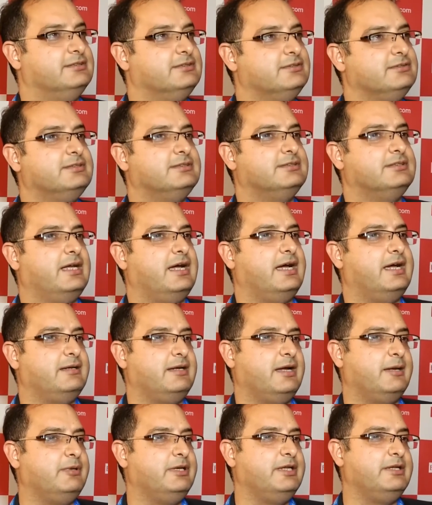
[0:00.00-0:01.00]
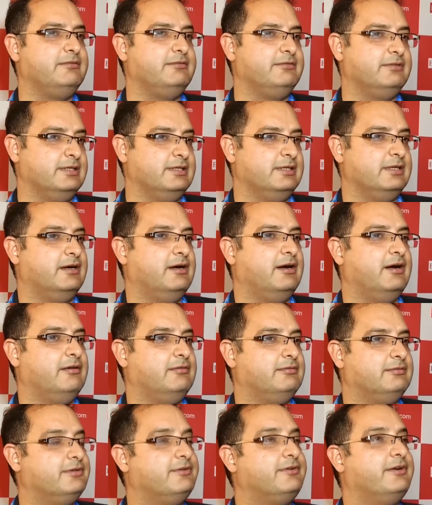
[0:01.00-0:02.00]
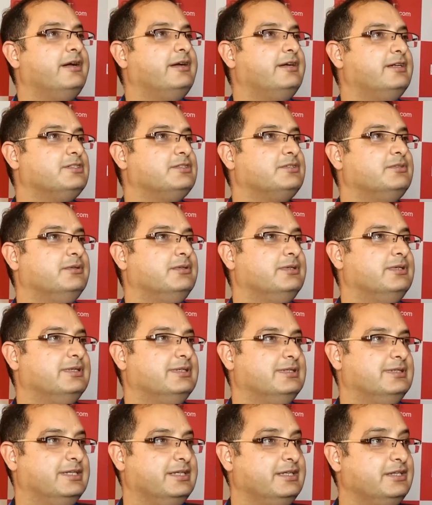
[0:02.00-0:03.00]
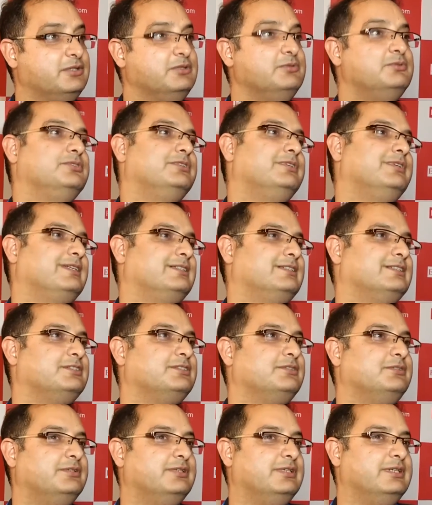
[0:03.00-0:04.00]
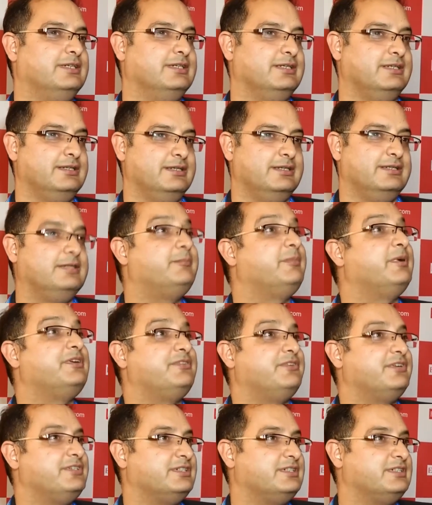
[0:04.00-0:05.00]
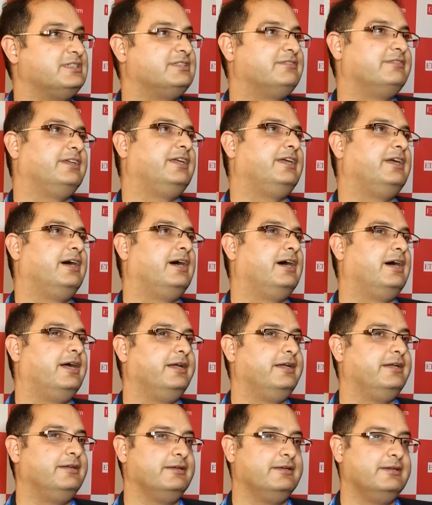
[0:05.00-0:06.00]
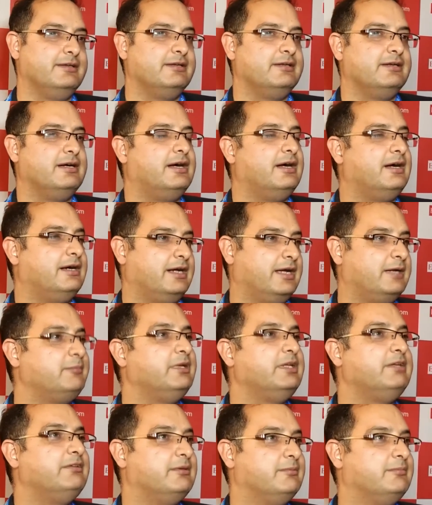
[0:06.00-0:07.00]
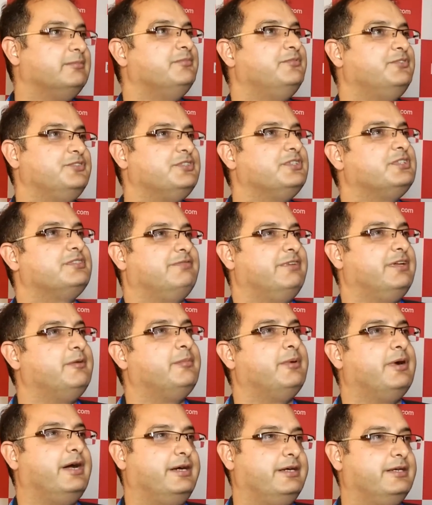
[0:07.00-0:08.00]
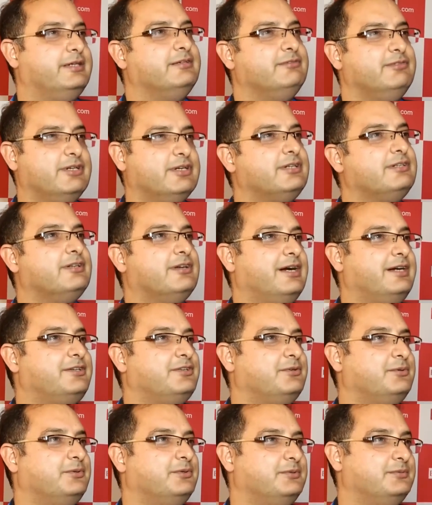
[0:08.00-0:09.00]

So I, I believe uh, the trend is good, the inclusiveness is good, the penetration is very high, and I believe the future is very bright, and we're on the right road.